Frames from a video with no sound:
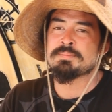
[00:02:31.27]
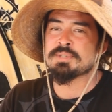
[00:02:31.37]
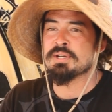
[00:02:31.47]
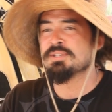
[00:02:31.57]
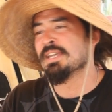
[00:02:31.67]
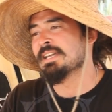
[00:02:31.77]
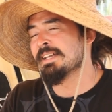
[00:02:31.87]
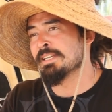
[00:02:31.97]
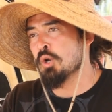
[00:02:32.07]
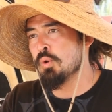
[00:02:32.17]
So you take
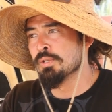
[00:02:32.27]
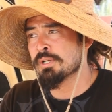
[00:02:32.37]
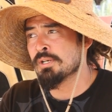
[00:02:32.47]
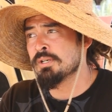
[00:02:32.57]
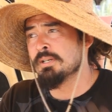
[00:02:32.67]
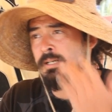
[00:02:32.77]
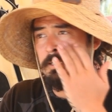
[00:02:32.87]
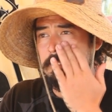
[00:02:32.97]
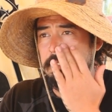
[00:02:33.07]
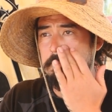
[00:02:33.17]
like an older,
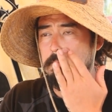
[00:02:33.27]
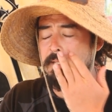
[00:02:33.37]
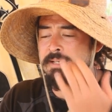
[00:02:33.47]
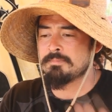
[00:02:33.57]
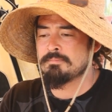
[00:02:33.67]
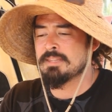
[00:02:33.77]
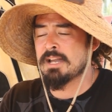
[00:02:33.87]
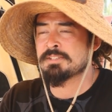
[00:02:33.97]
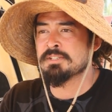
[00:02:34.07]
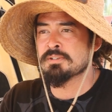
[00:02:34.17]
like
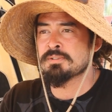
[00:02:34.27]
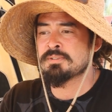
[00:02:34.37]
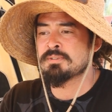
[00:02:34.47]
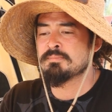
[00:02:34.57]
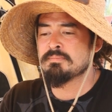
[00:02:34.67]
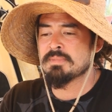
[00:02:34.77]
last year's